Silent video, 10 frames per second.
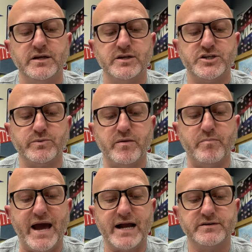She went
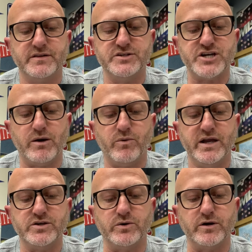back to the
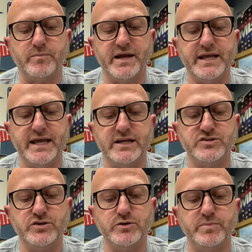jetway door by gate
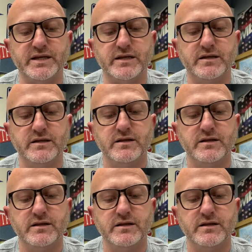2B.